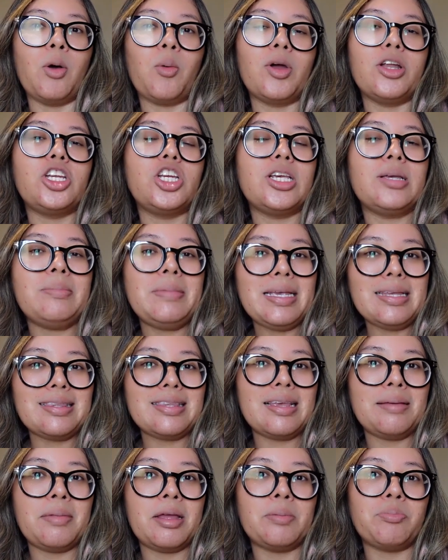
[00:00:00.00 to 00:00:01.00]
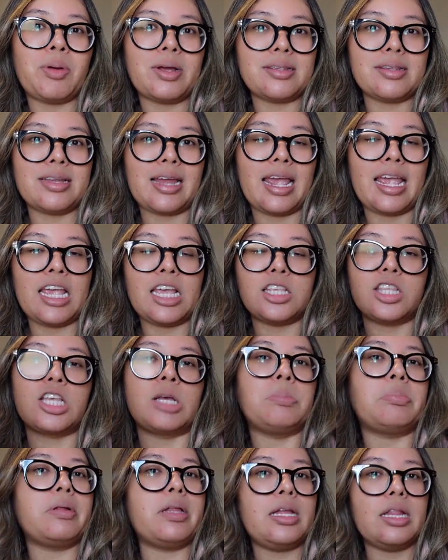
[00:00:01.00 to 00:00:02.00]
But when she meets him in present day, he's
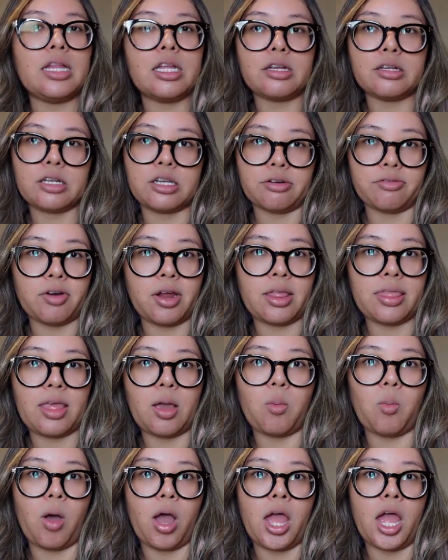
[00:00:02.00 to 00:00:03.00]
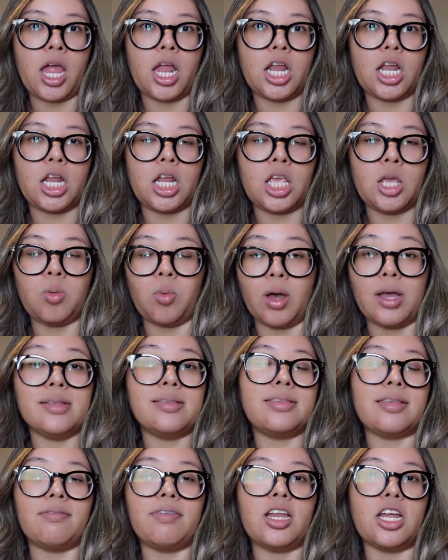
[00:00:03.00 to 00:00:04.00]
completely different than what he was
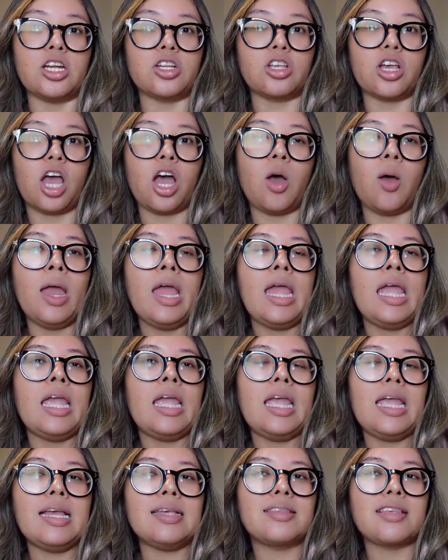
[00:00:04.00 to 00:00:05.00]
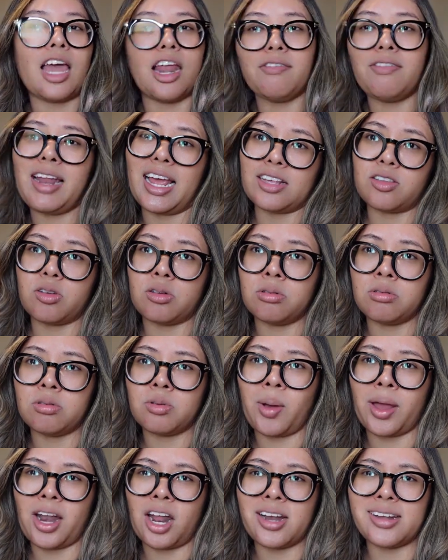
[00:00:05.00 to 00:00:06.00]
7 years ago. He is kind of an asshole,
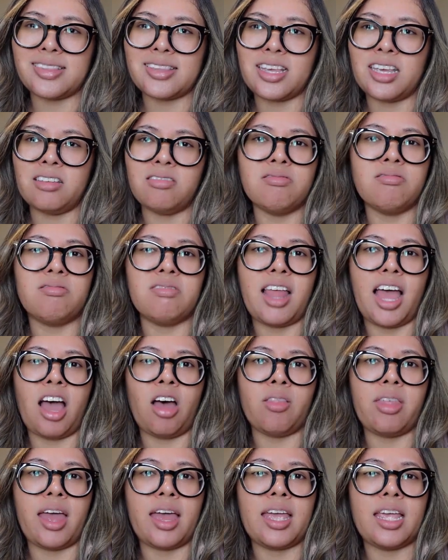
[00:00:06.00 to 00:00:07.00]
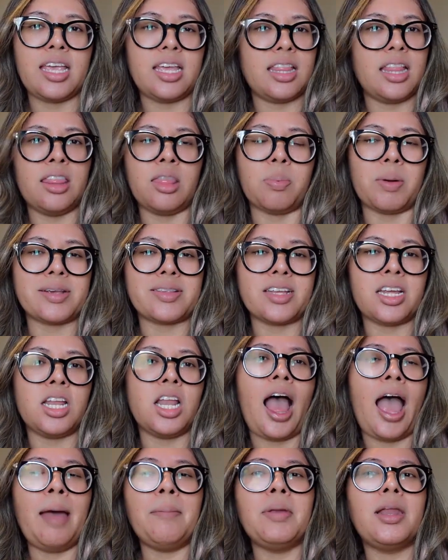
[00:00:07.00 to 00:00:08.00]
quite honestly. Now that in the present,
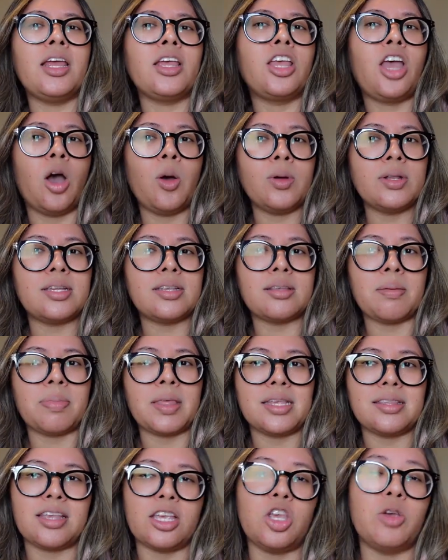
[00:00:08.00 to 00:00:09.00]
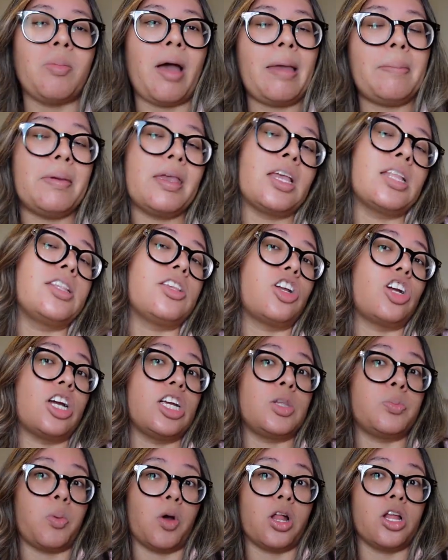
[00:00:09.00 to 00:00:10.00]
I'm gonna go into some things that you might be consider a
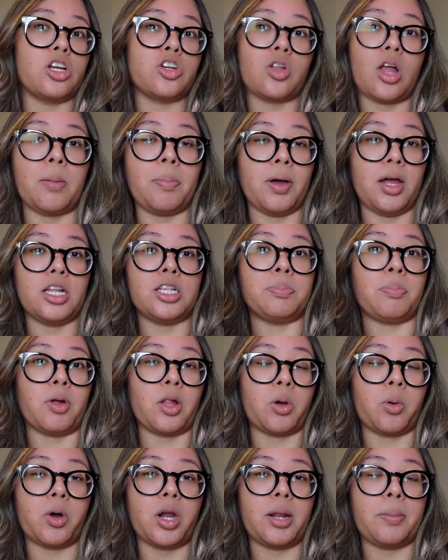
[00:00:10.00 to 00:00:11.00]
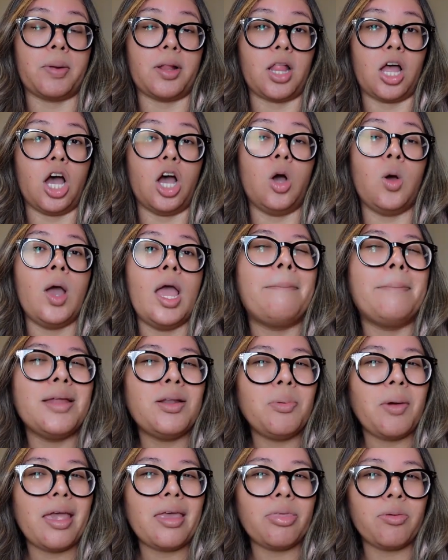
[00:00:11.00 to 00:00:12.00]
spoiler, so I'll put a spoiler warning below.
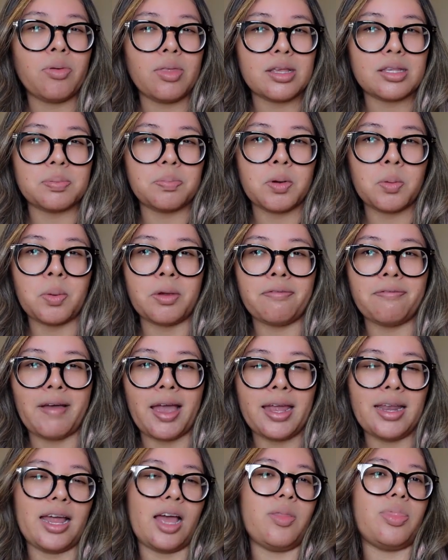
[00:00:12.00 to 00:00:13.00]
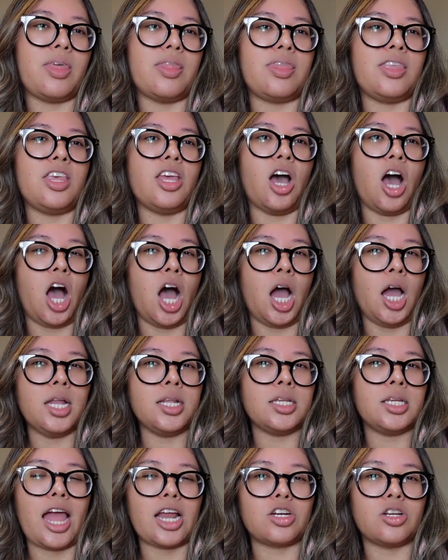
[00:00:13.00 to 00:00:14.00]
Midway through this book, we find out that the aunt
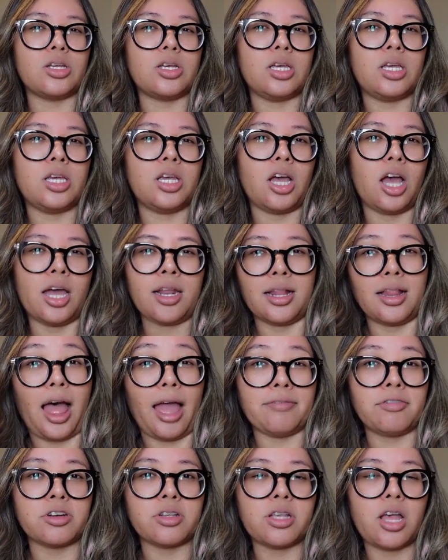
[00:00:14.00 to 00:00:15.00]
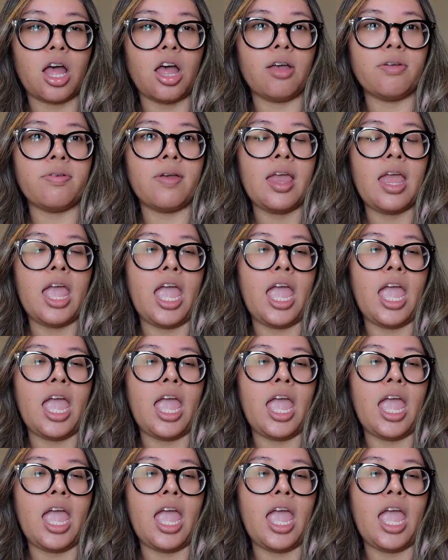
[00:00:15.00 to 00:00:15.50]
actually unalived herself,